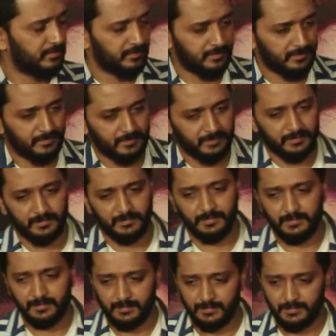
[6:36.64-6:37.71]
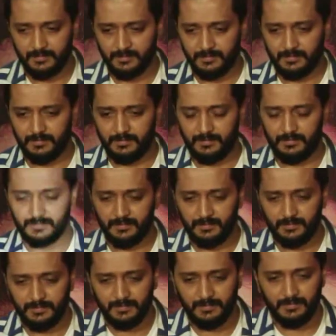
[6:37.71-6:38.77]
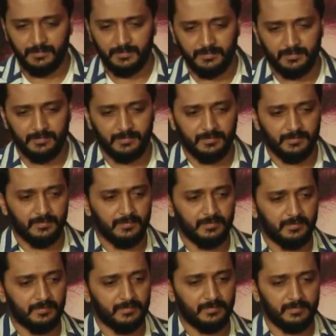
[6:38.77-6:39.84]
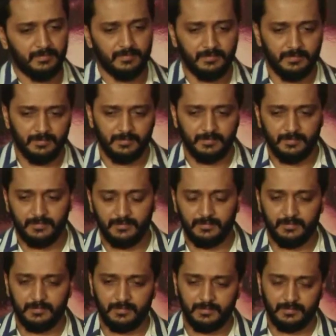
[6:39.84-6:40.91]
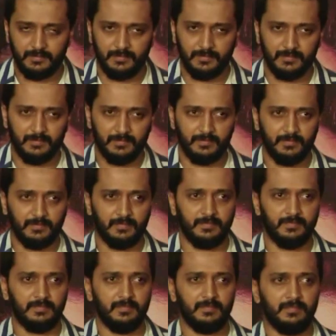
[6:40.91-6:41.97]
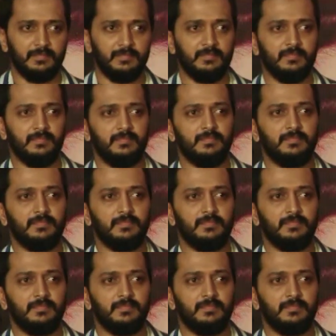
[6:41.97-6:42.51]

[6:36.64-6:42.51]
This person isn't speaking.